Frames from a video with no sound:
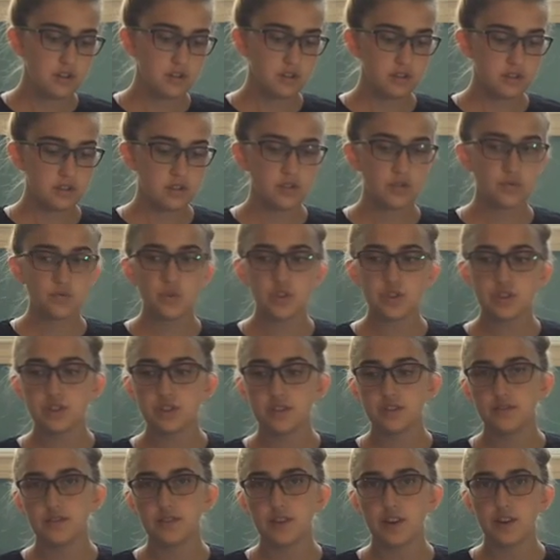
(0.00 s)
So once
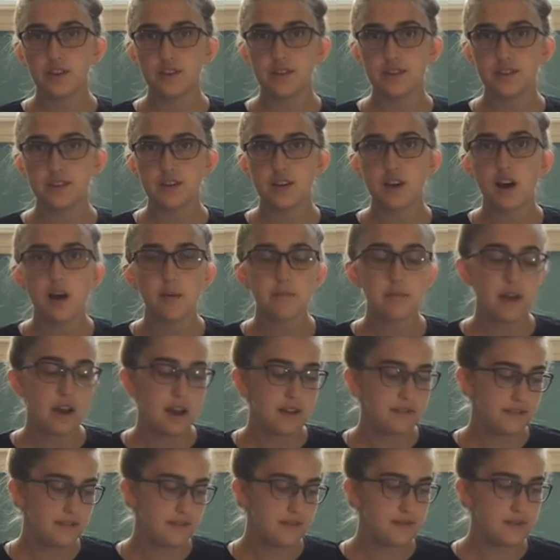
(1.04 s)
you've got the top
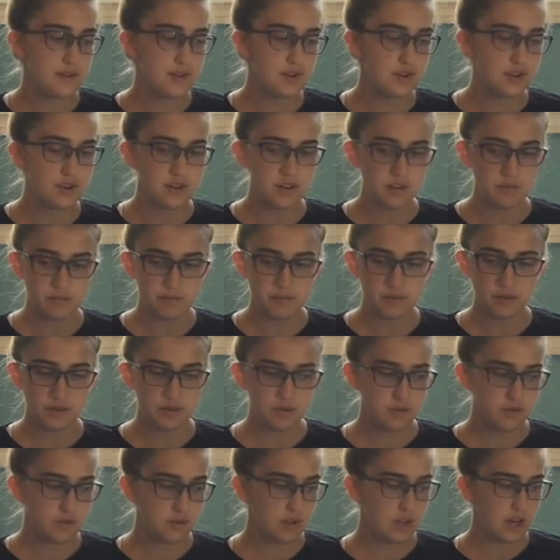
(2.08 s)
half of your
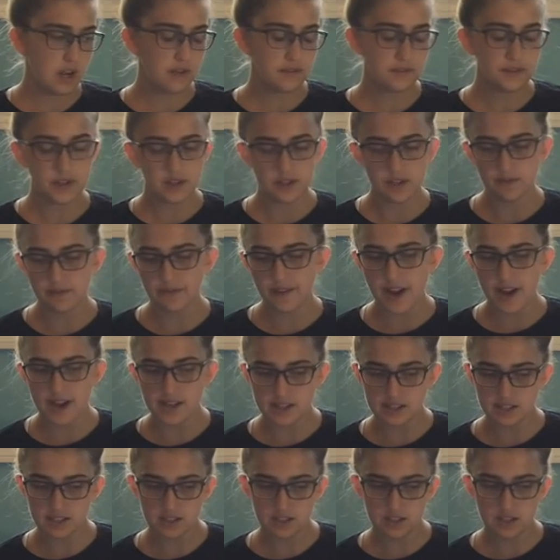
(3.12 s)
balloon covered in
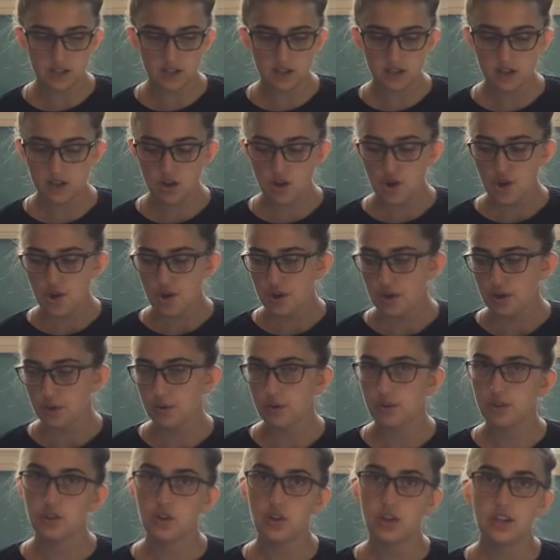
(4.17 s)
Vaseline,
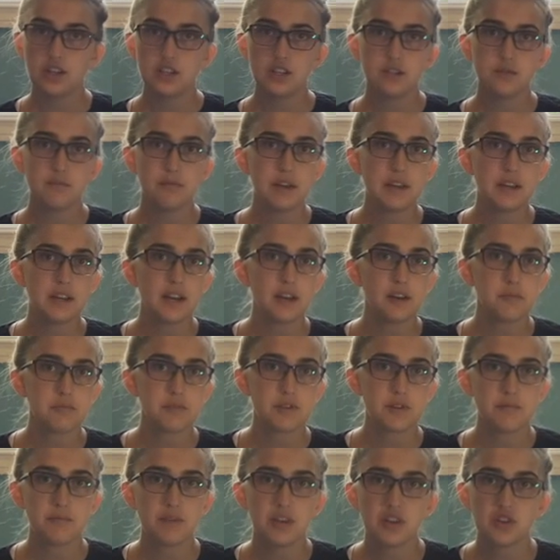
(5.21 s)
we're going to make up
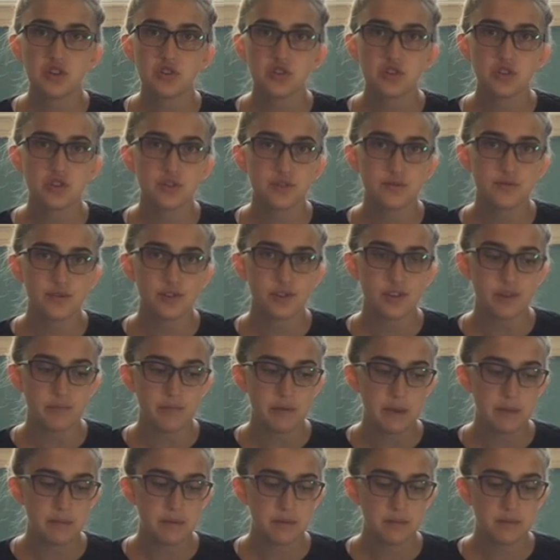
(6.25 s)
the mixture for the
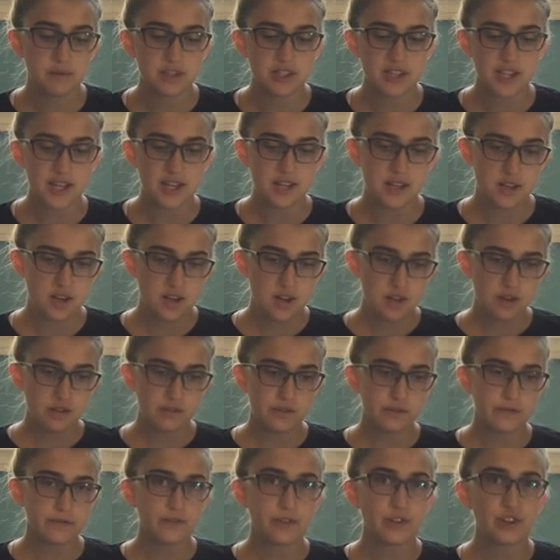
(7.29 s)
paper mache.
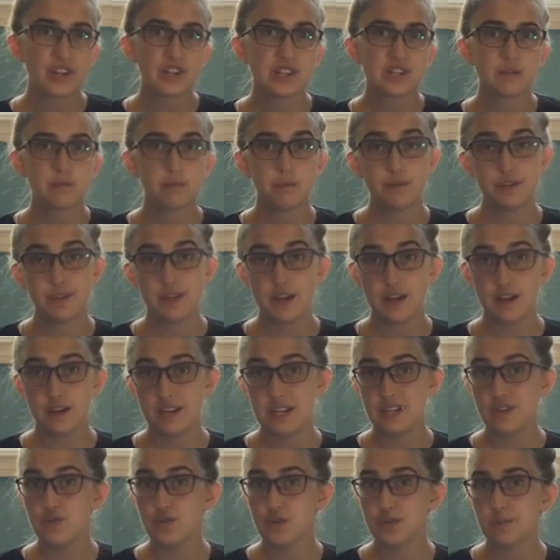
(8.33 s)
Don't forget to put
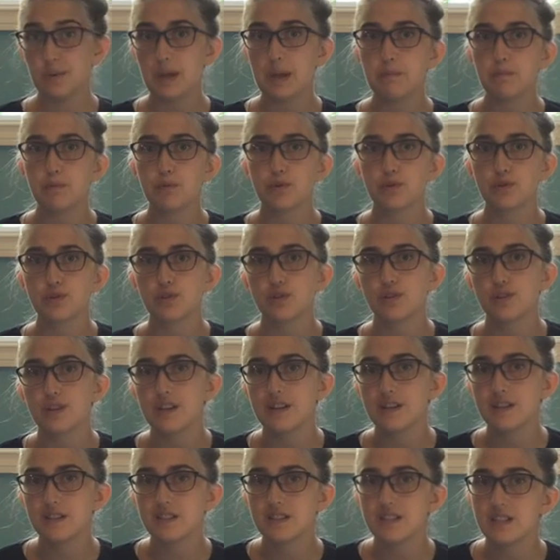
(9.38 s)
down newspaper so that
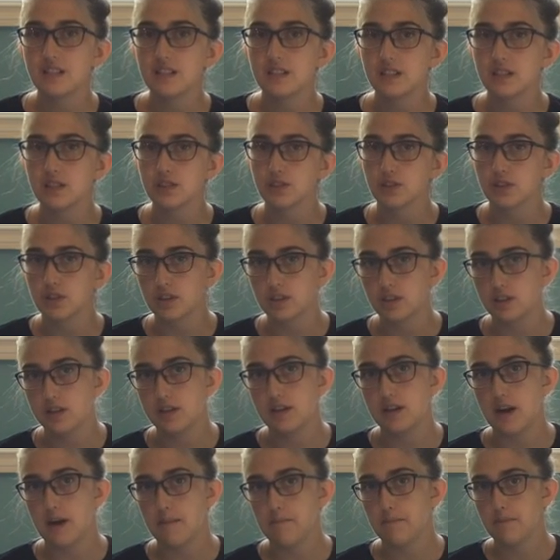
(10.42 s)
it's easier to
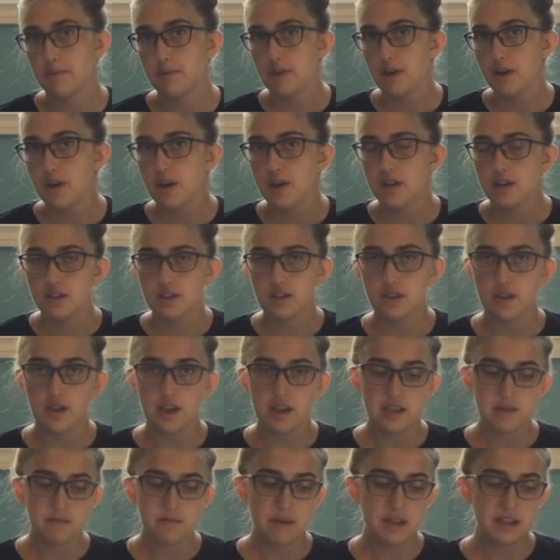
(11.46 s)
clean up
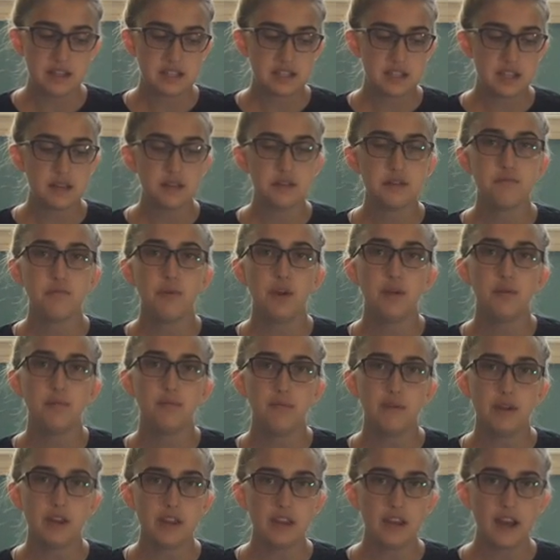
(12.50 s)
any mess that you might
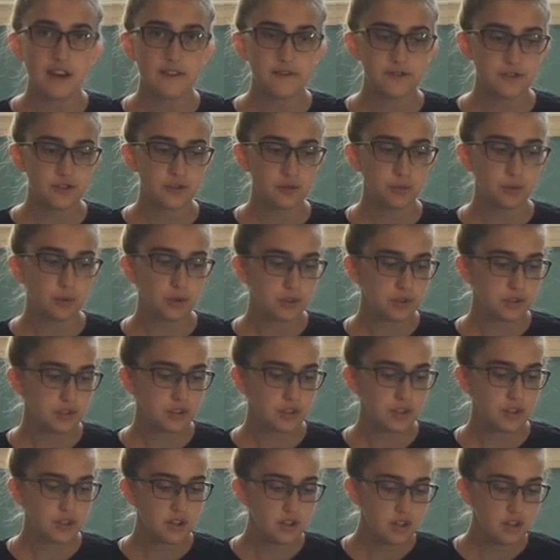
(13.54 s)
make afterwards.